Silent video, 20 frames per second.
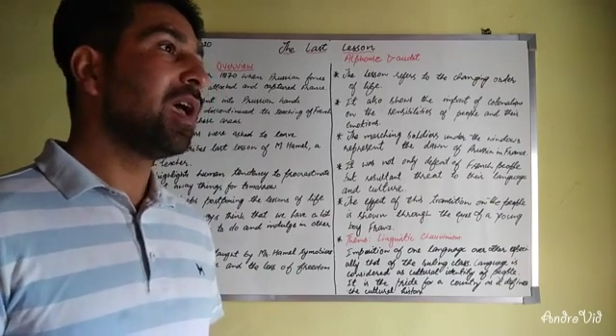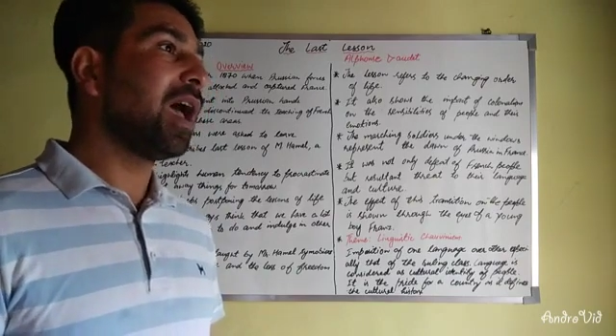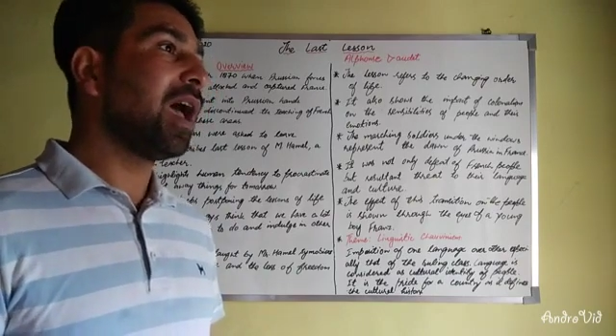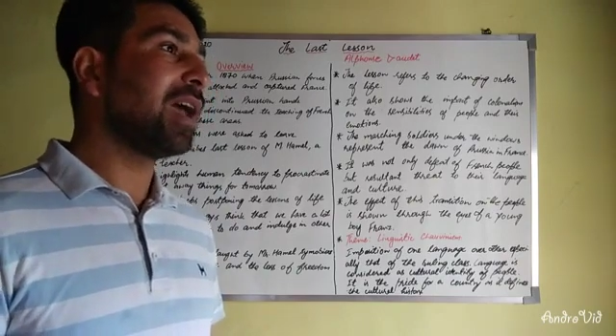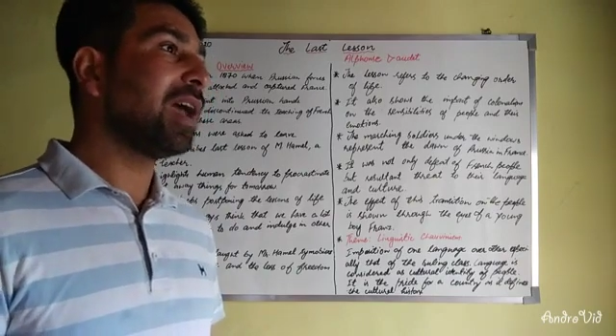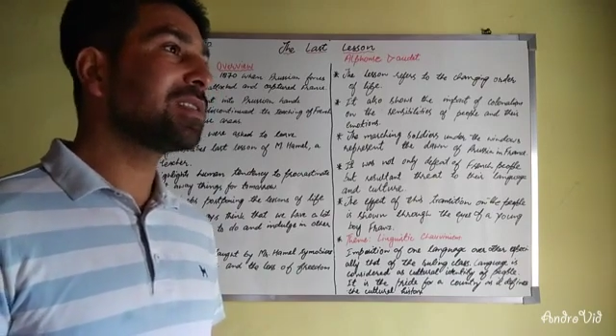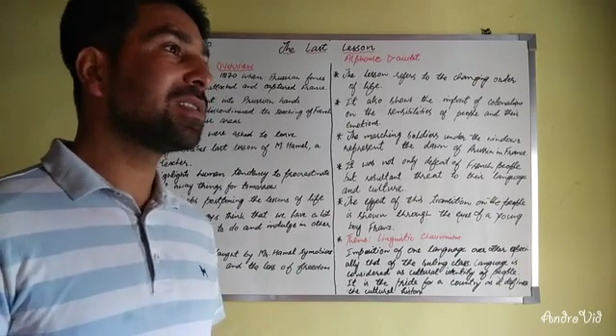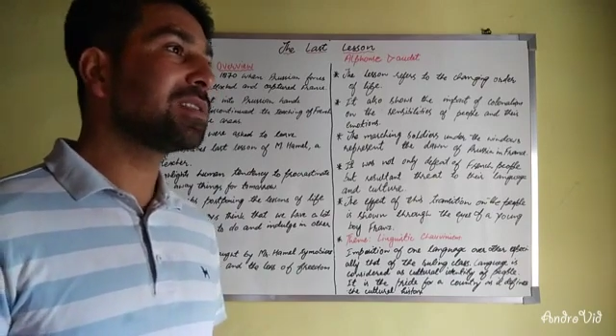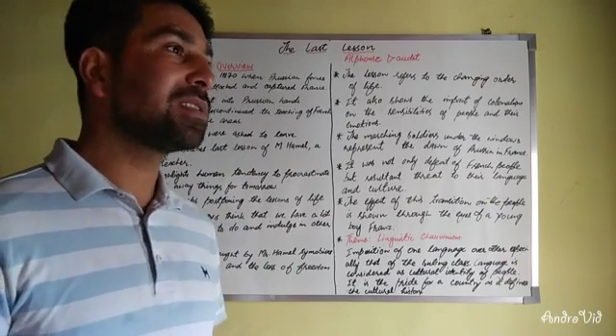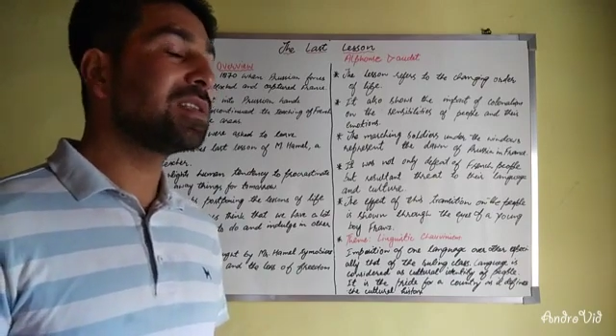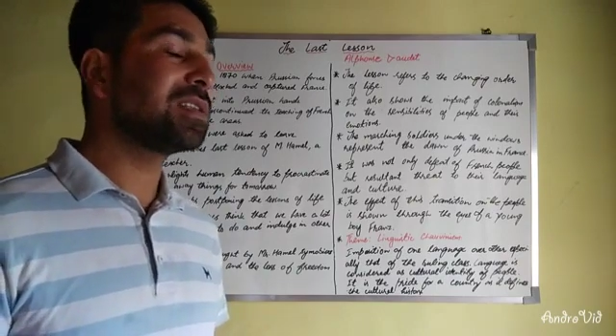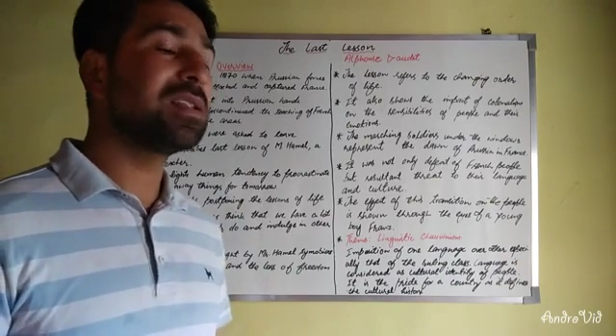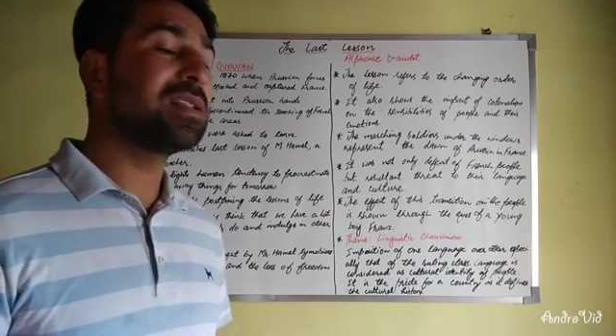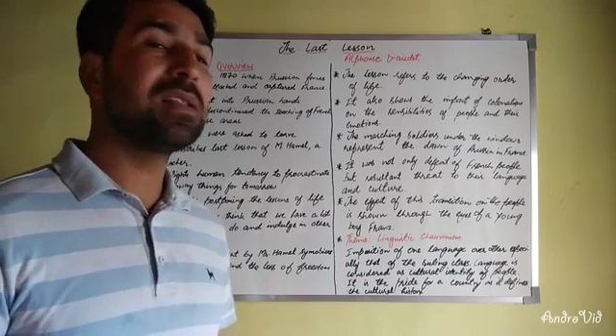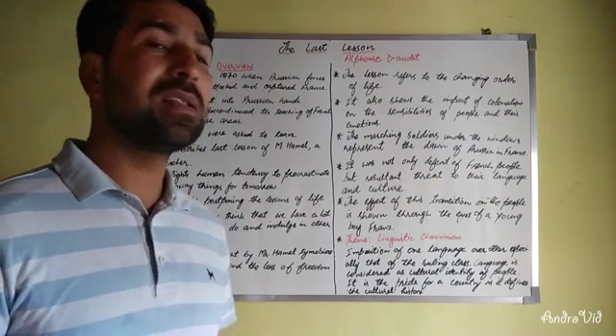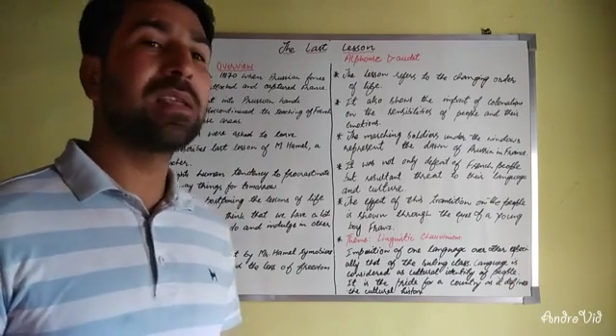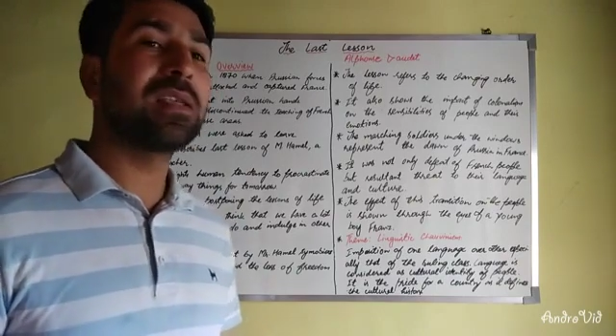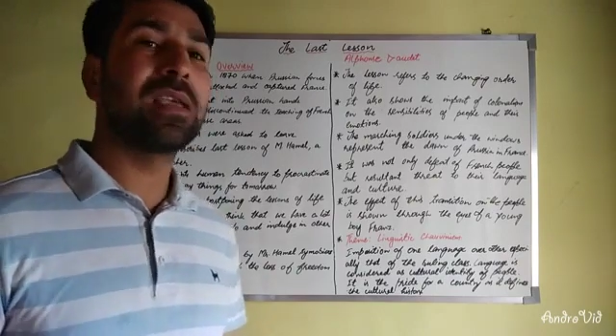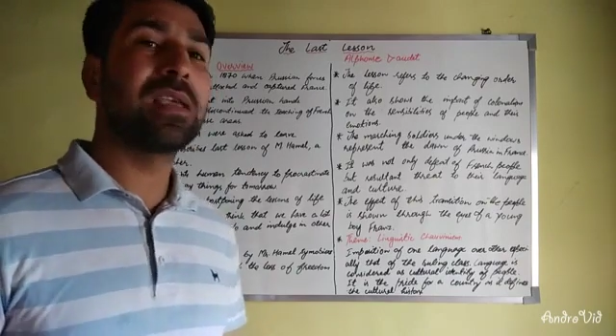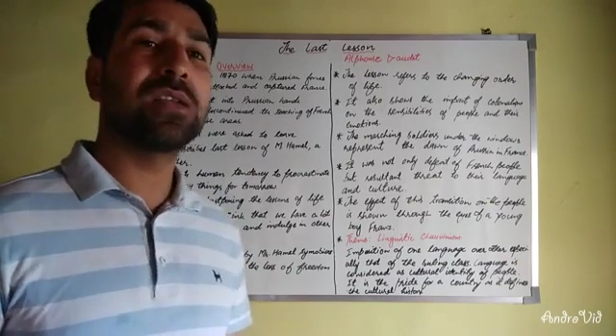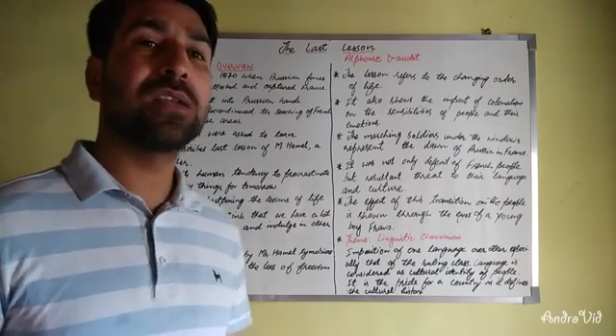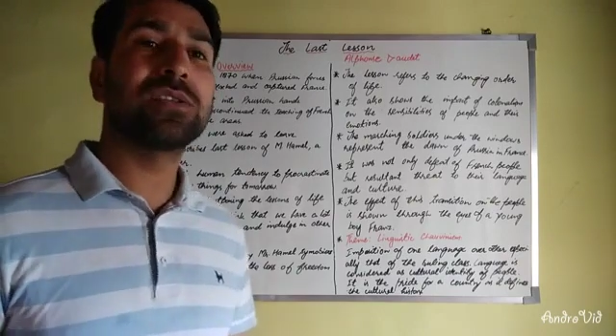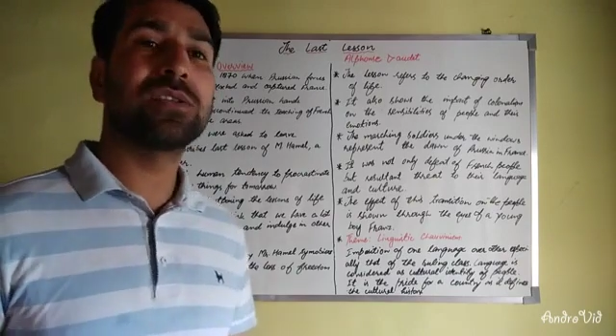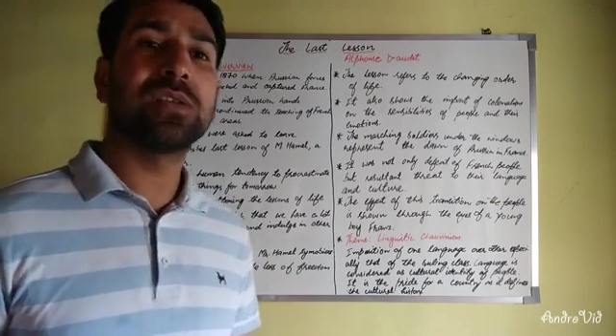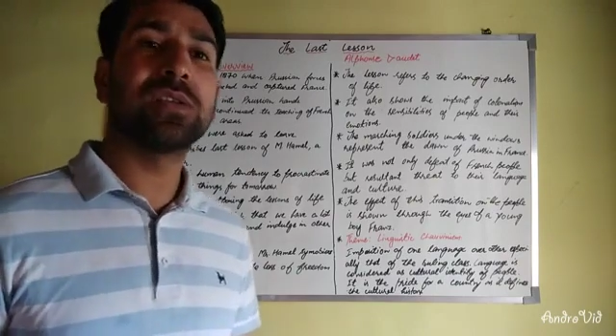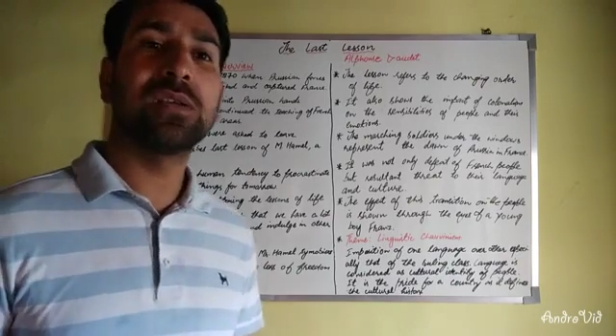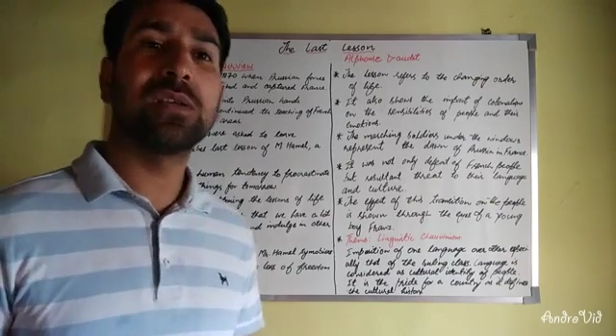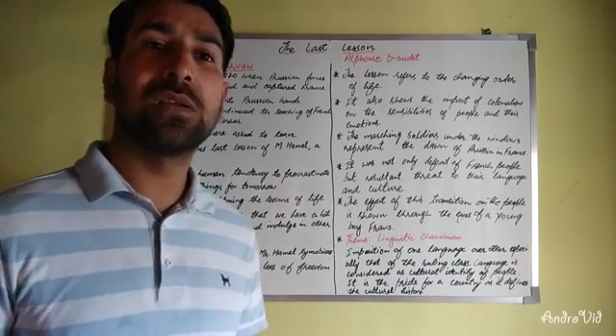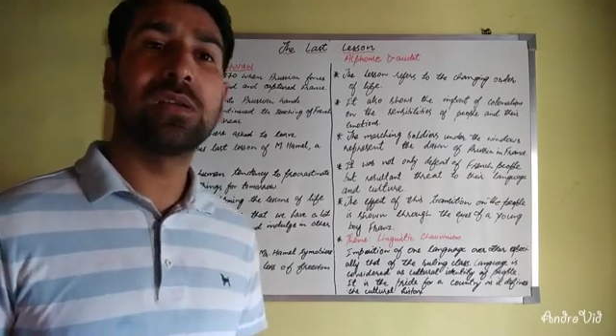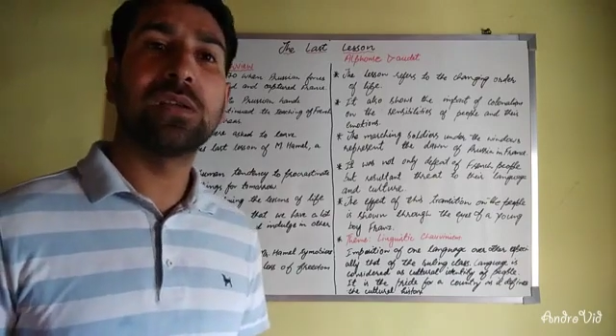I still get